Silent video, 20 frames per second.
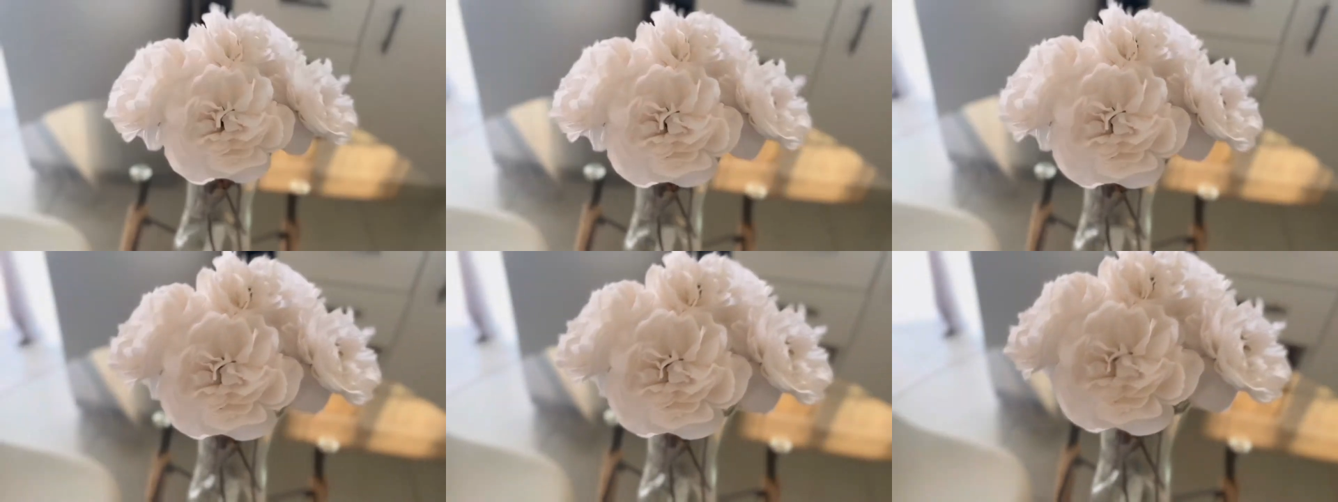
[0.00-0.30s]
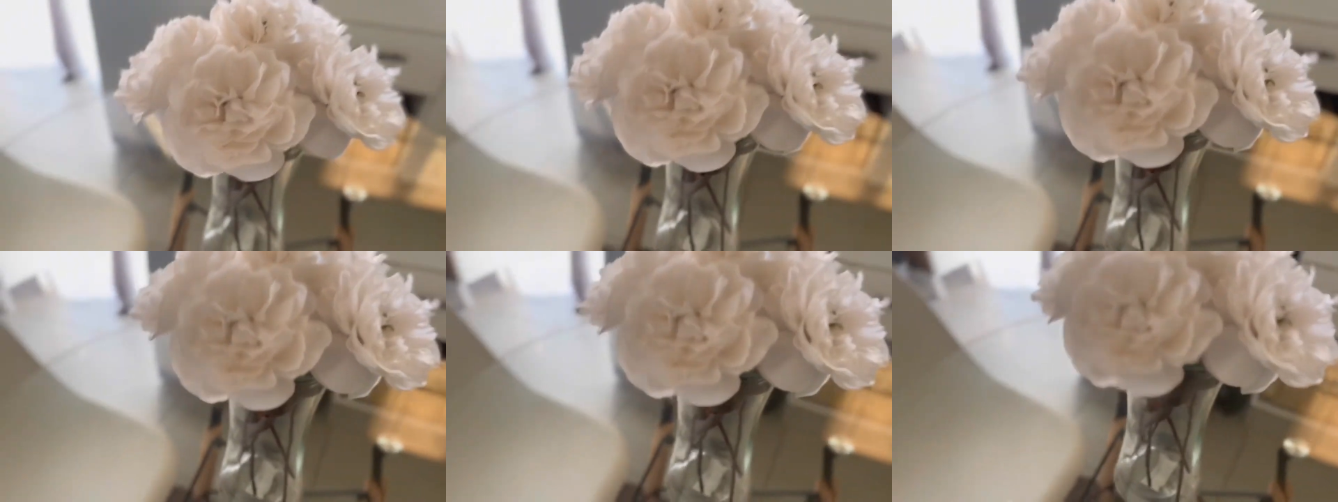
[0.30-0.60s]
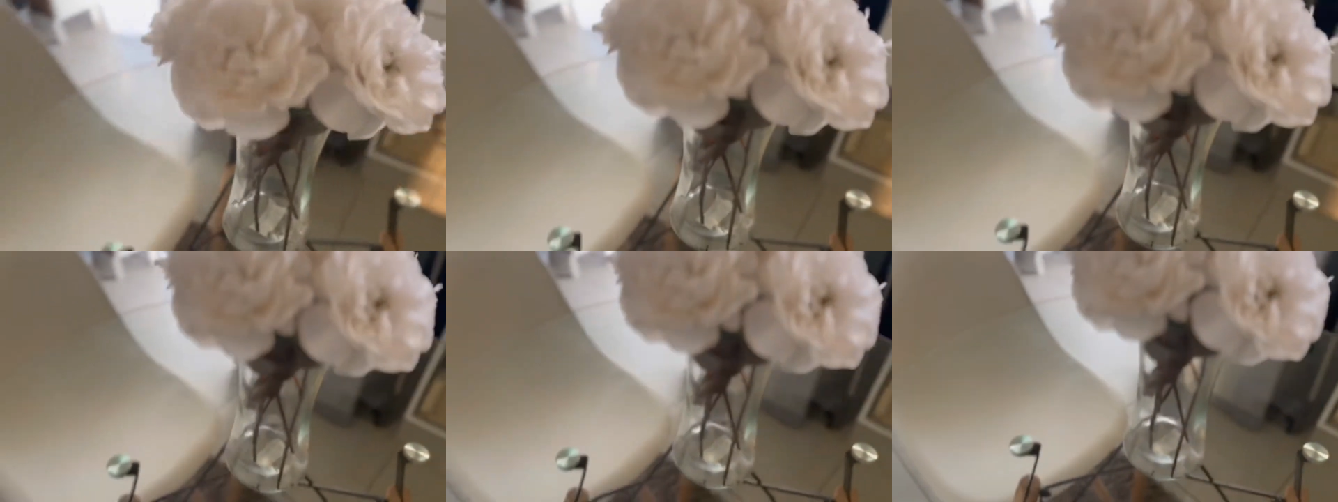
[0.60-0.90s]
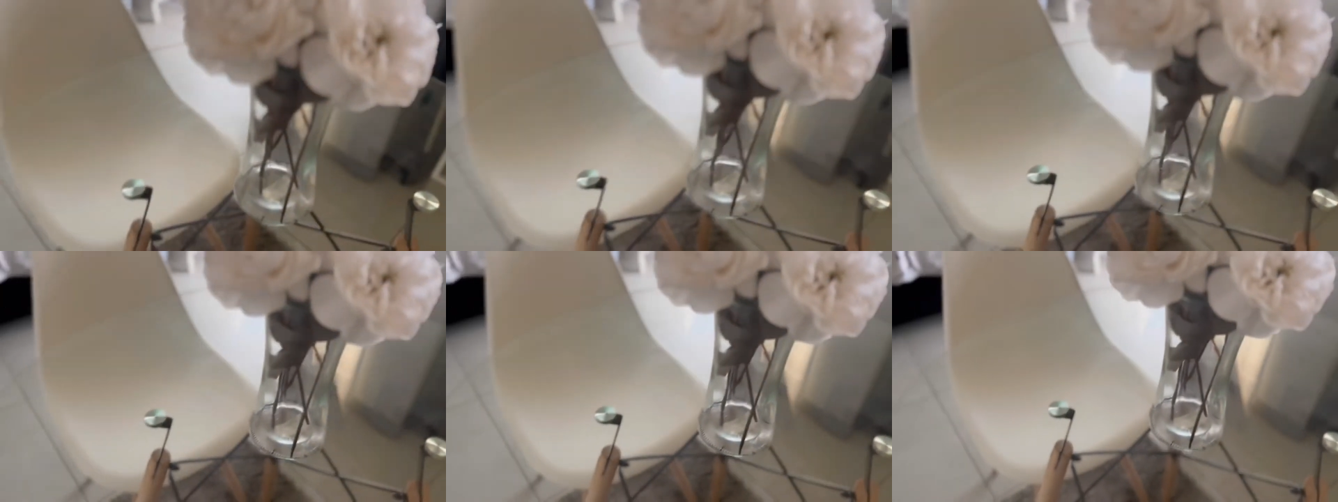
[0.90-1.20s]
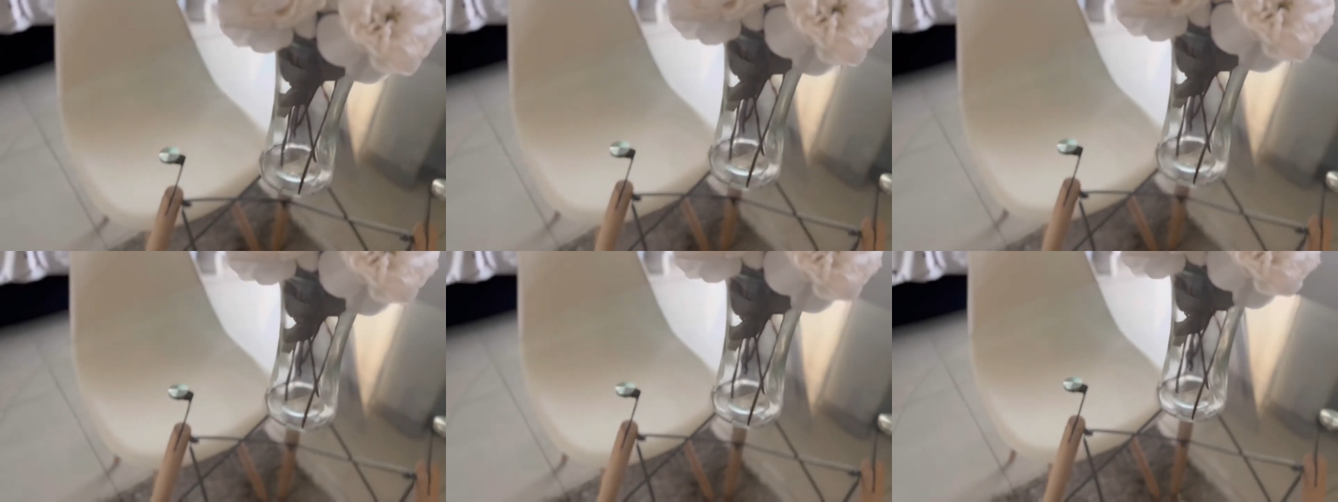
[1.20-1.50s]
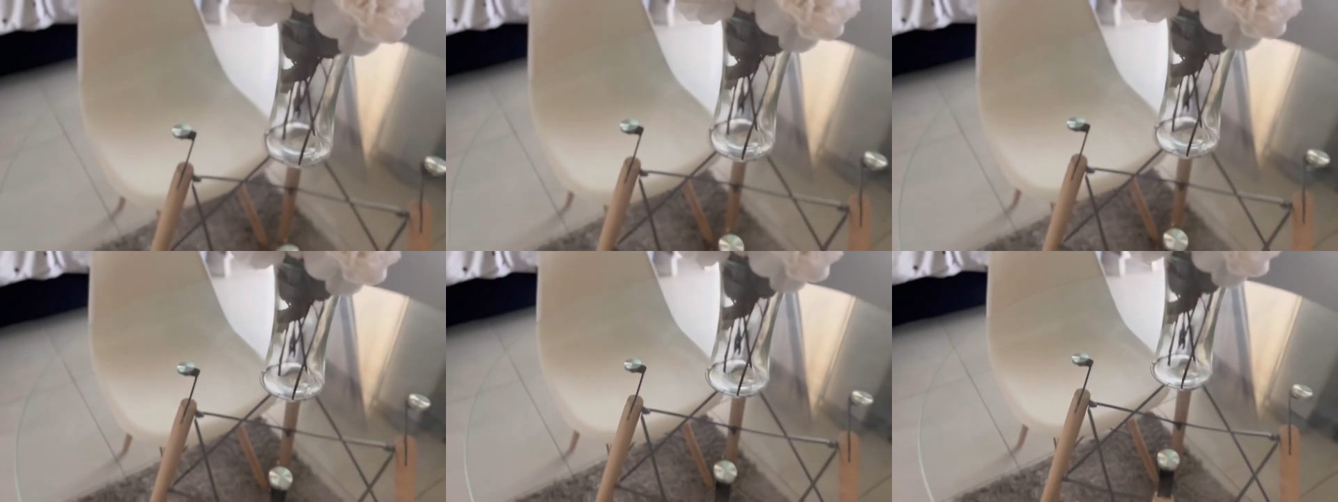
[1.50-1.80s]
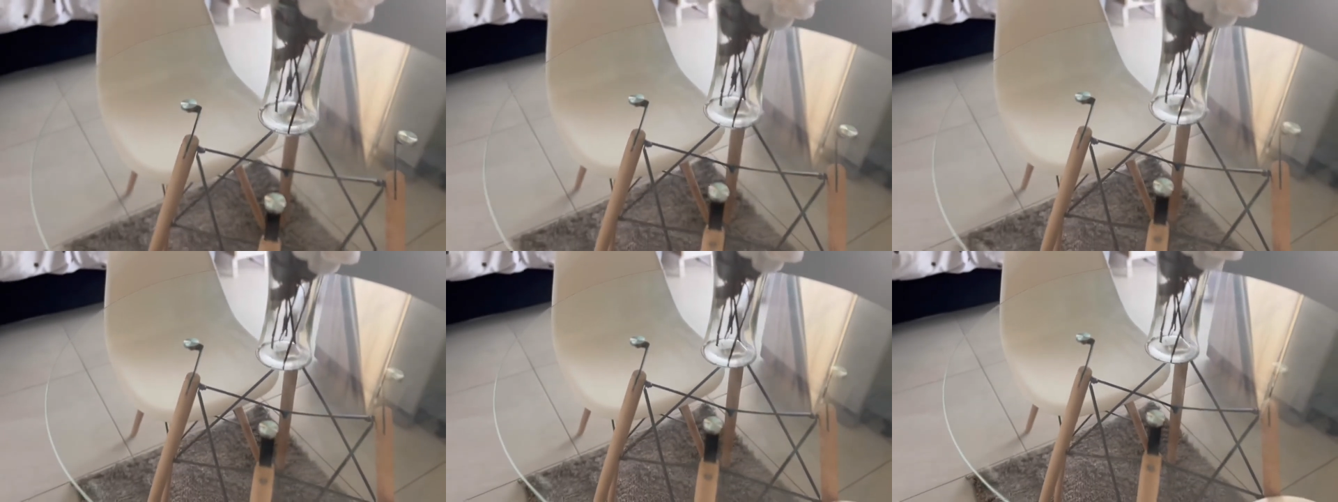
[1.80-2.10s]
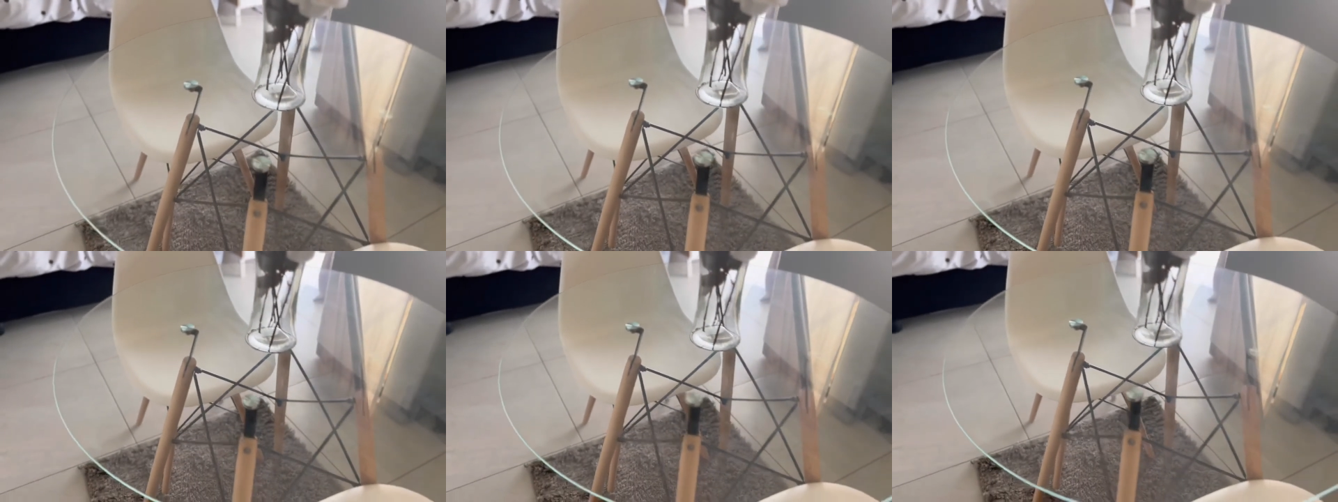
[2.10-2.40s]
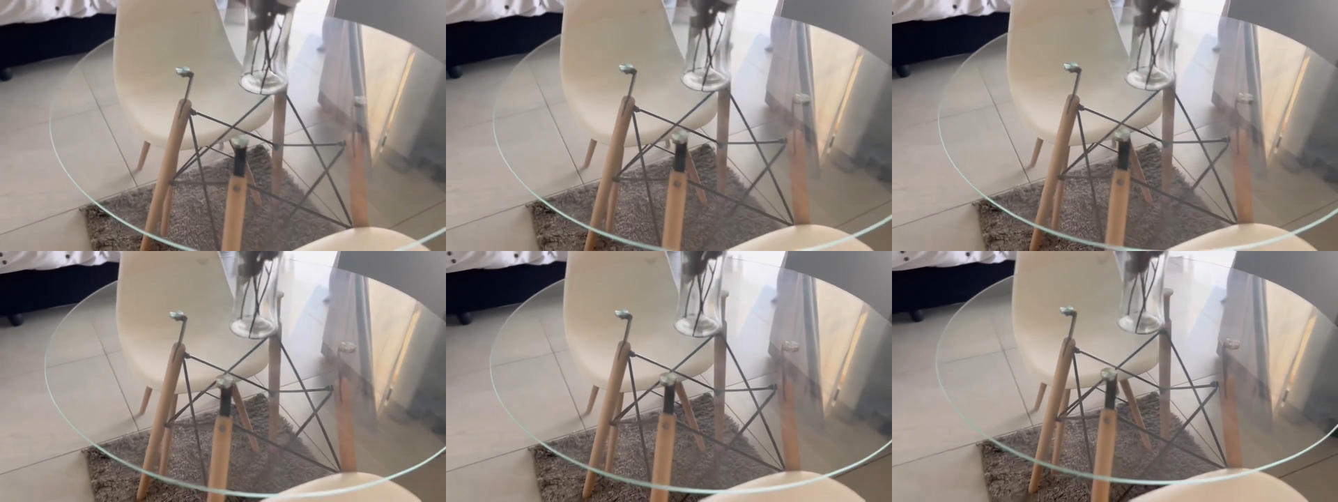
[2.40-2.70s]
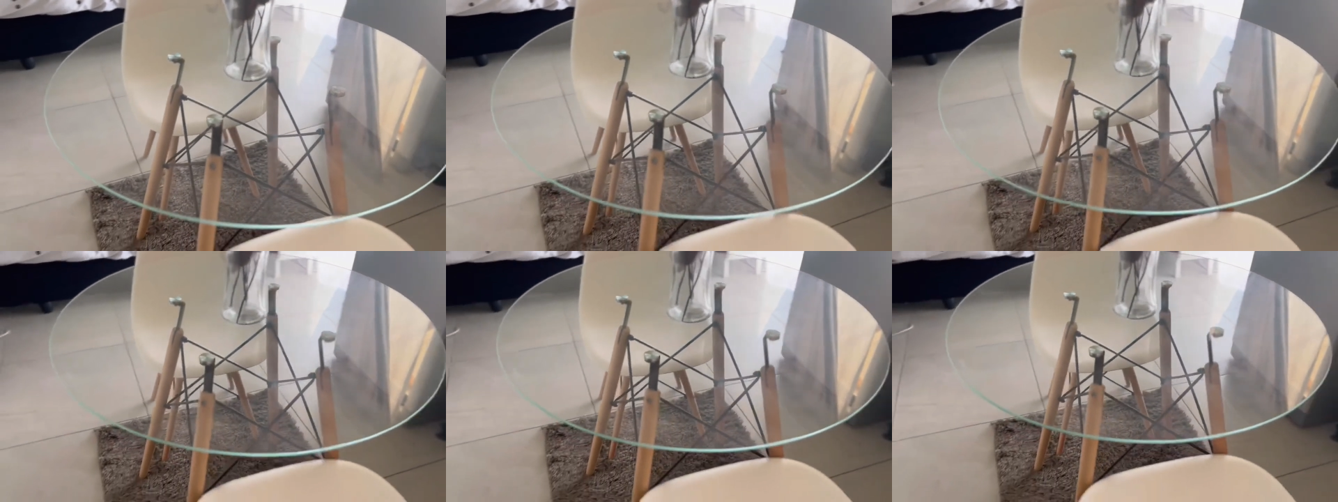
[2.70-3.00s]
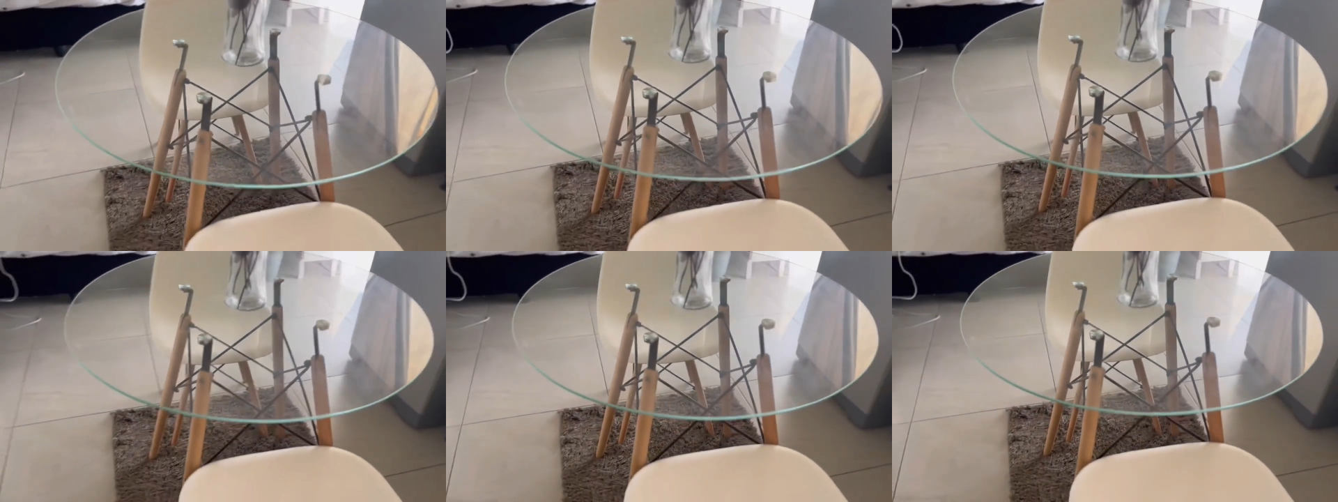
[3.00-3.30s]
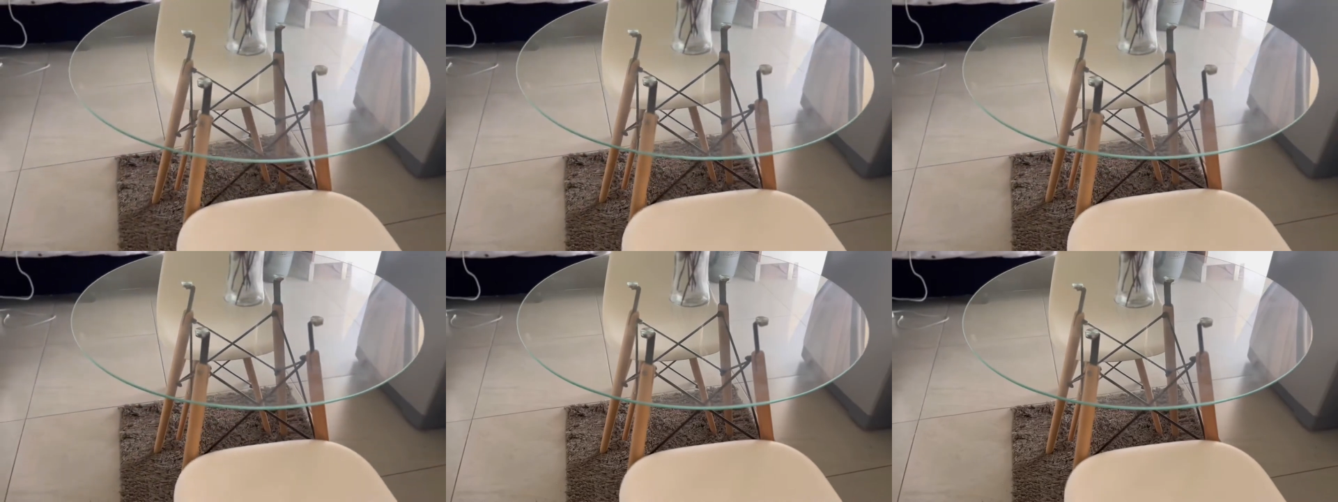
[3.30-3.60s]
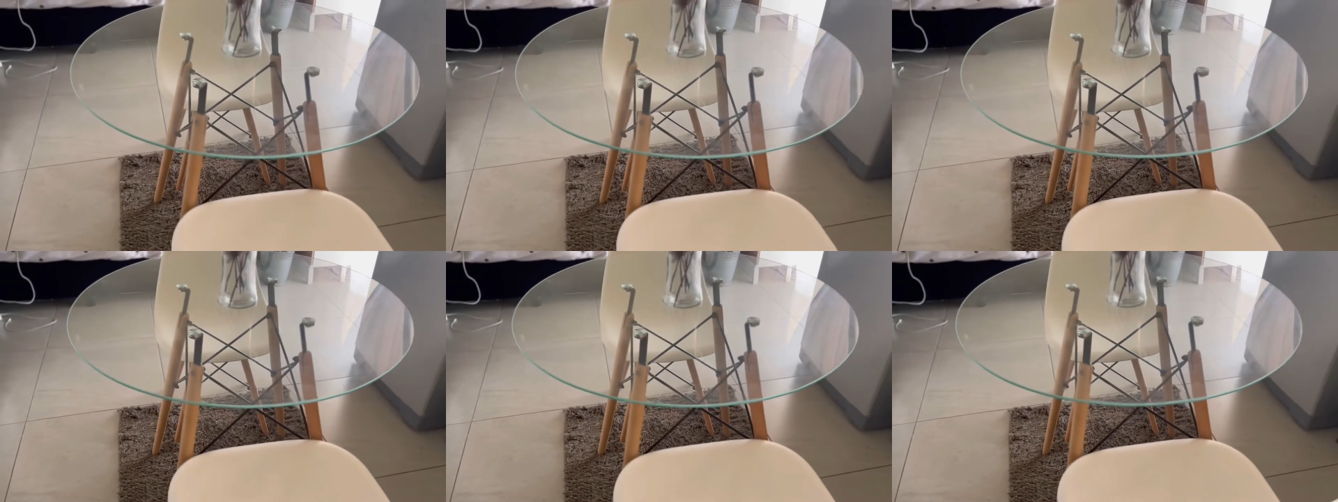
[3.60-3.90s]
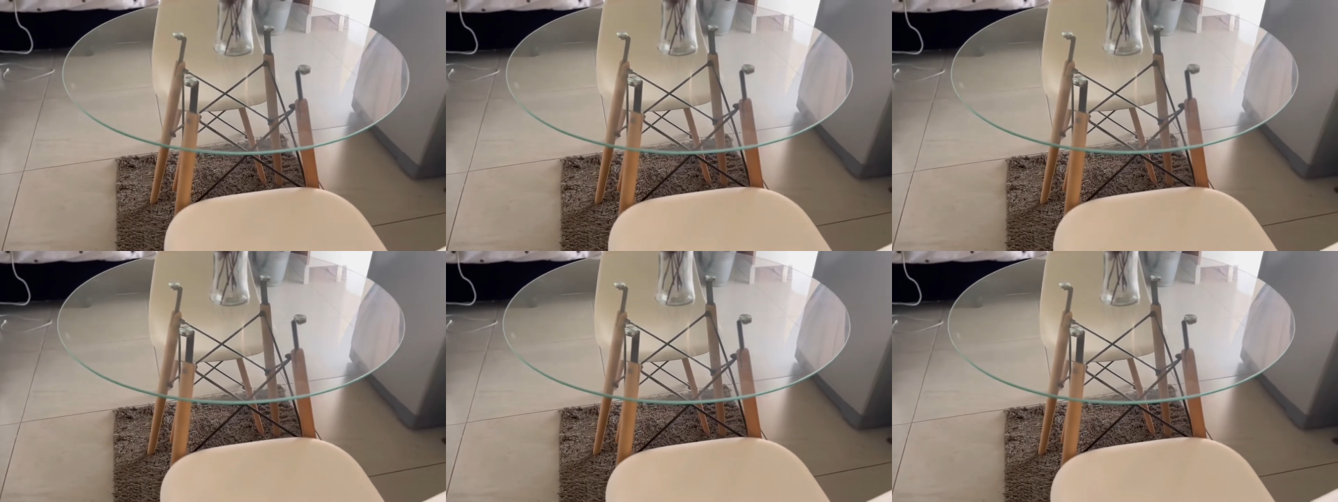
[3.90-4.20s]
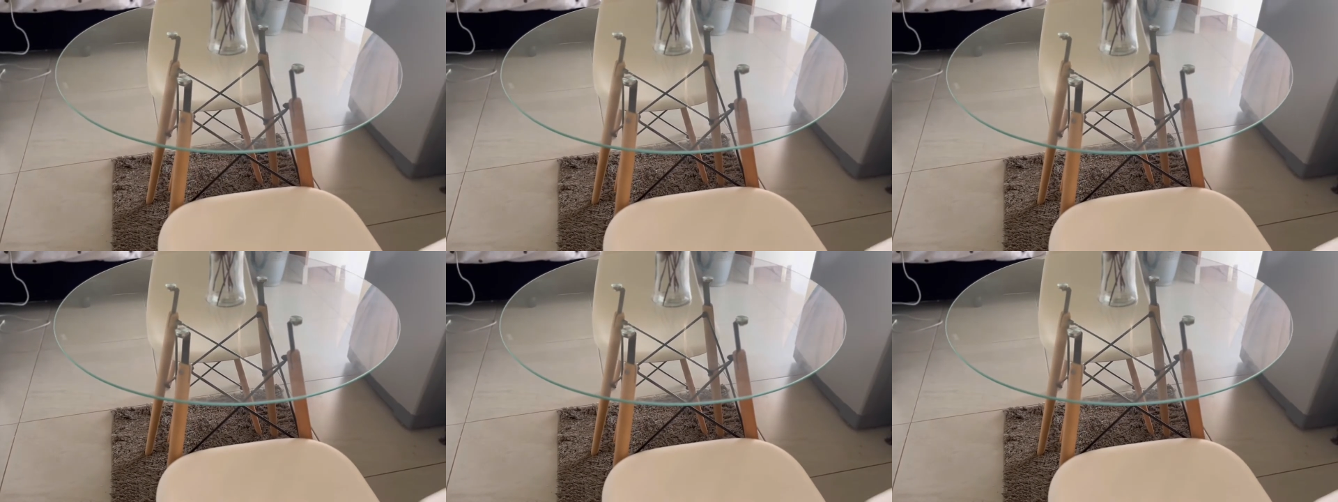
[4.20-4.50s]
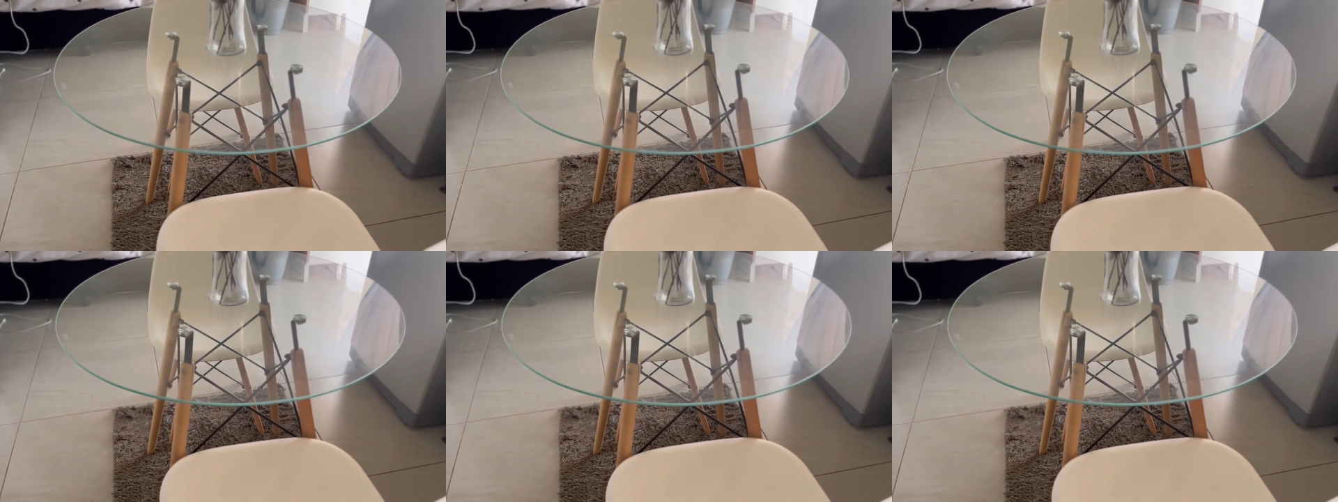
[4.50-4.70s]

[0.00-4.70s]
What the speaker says: [unreadable: no face in view]